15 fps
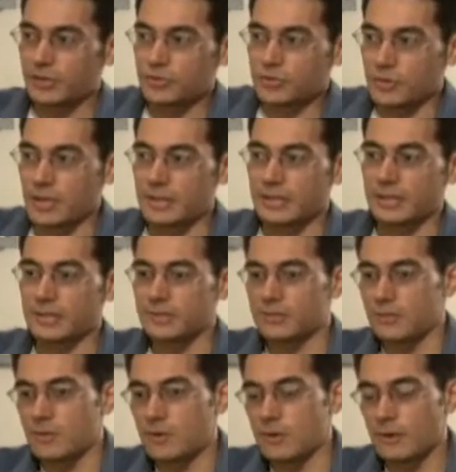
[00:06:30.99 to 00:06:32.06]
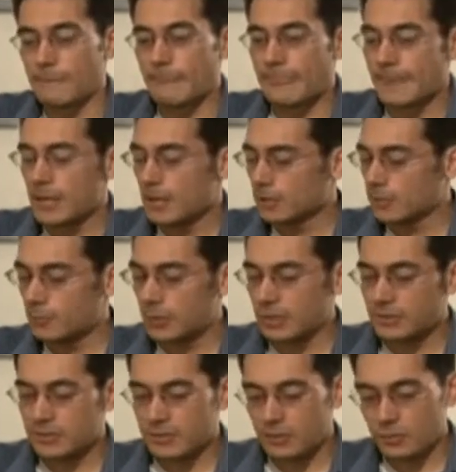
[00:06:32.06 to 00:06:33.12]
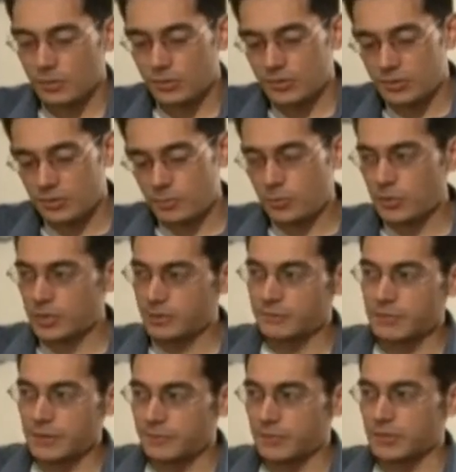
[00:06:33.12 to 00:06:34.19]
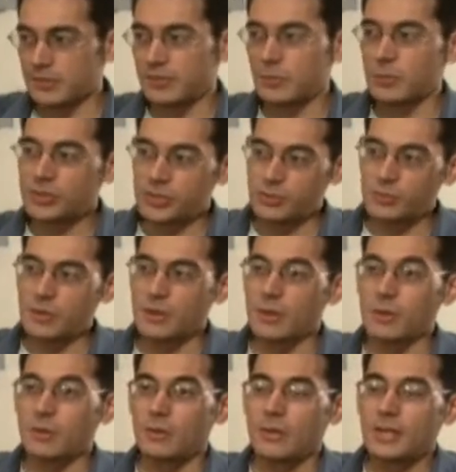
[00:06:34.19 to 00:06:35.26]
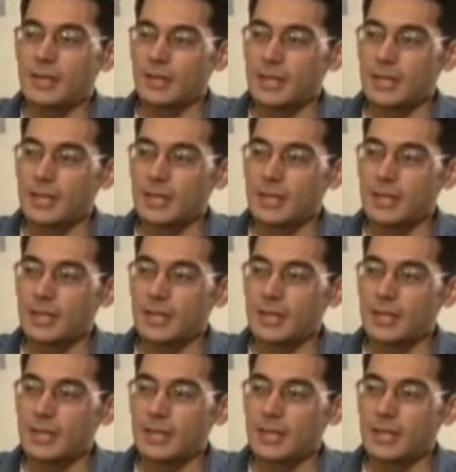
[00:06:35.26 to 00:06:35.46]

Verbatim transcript: electronics or depends on what your point of reference and what you know.